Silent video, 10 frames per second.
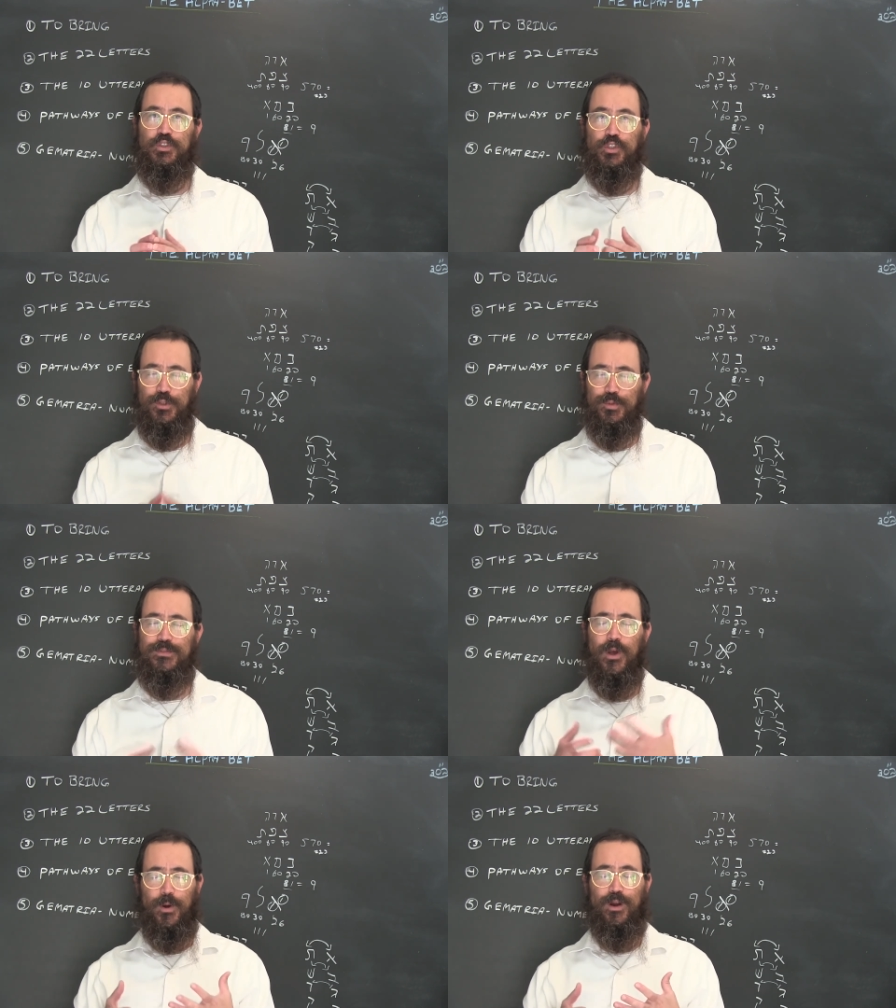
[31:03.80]
to
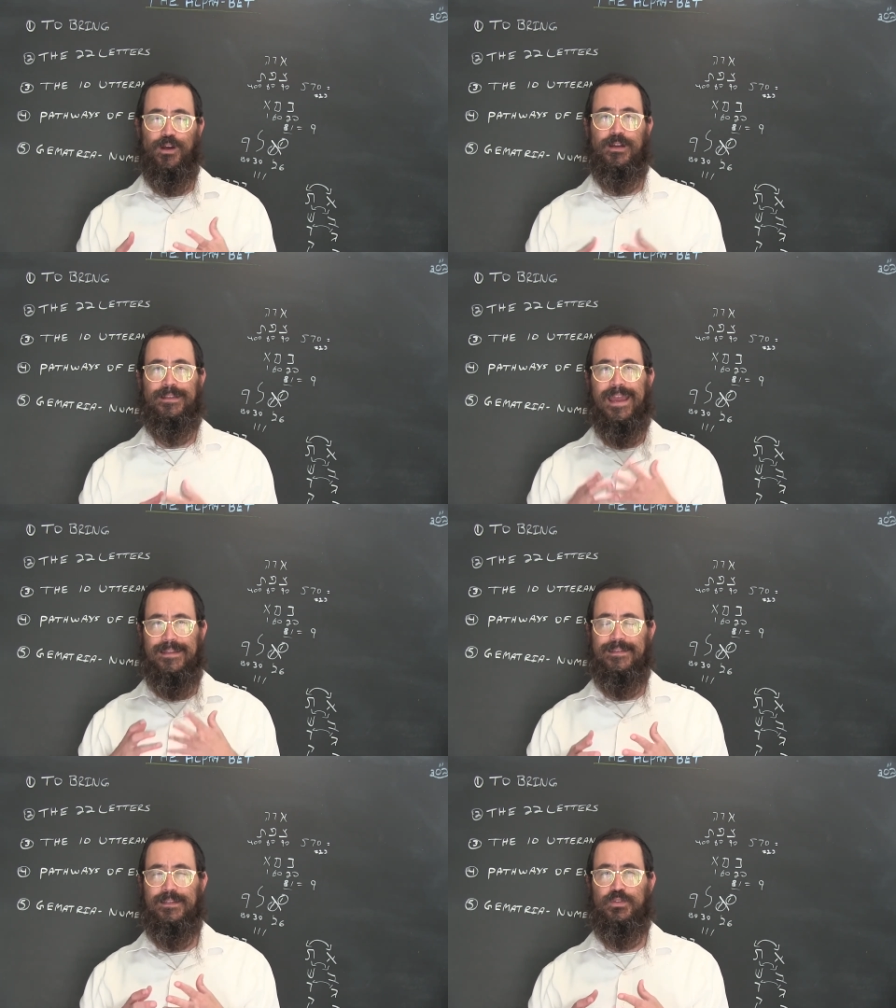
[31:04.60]
Torah,
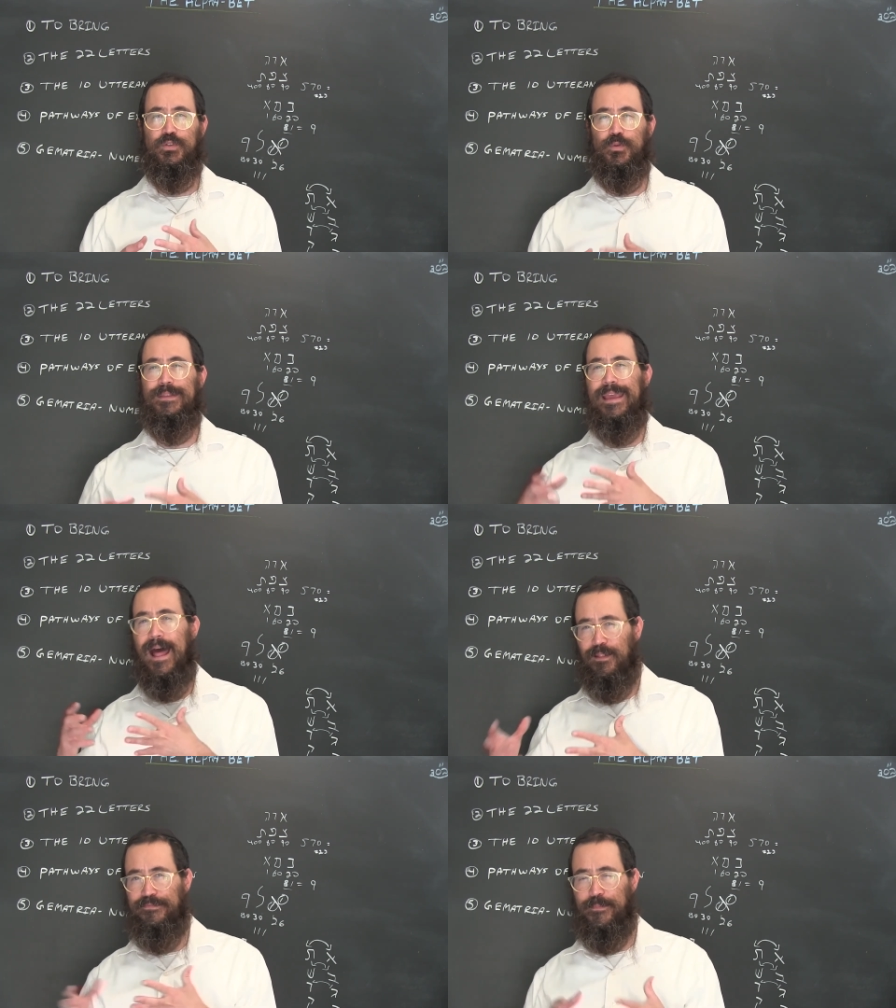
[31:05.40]
connecting to the
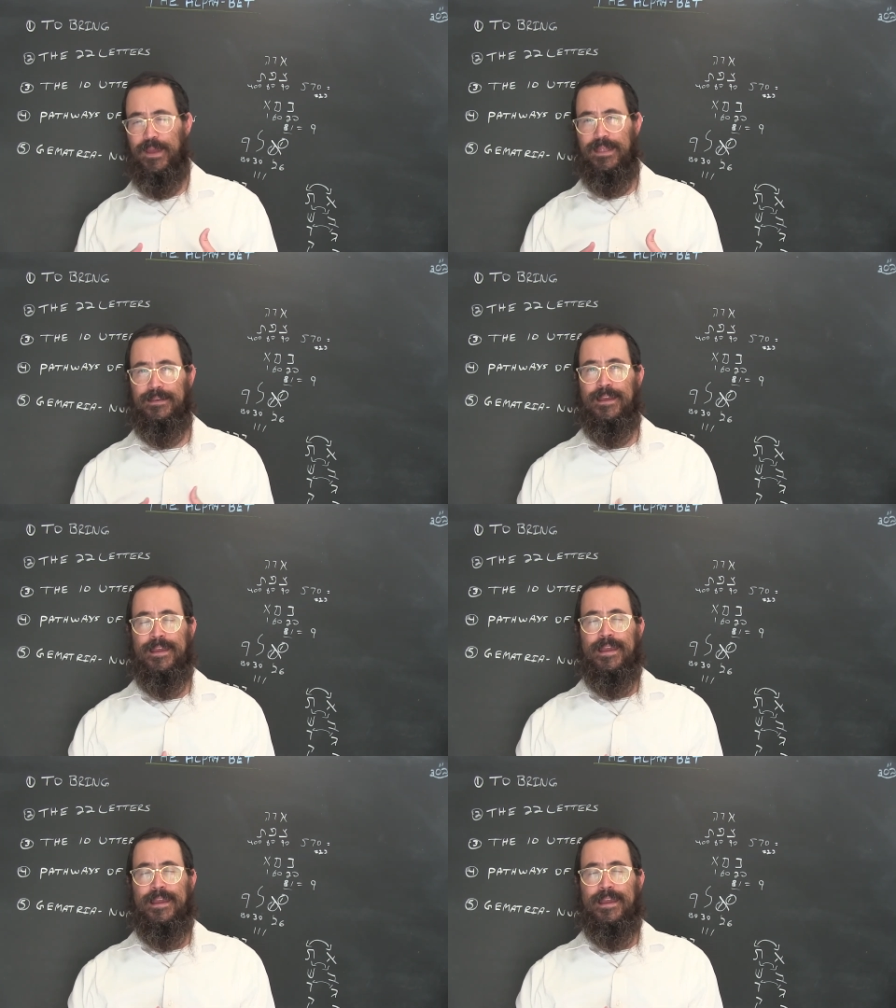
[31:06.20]
alphabet